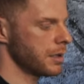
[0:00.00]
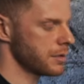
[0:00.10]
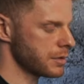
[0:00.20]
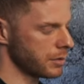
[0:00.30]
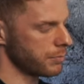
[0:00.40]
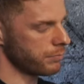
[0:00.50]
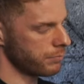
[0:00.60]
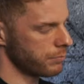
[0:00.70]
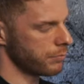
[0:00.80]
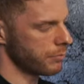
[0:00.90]
So you're
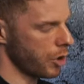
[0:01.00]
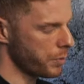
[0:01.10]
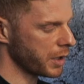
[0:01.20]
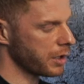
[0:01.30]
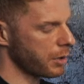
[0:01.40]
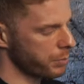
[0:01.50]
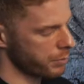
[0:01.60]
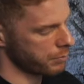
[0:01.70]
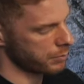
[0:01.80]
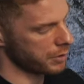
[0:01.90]
opening it up,
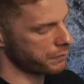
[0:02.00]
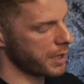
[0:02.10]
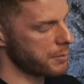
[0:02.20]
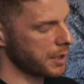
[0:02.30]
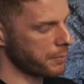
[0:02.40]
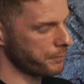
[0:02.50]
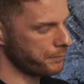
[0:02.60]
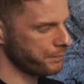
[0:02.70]
you're framing it,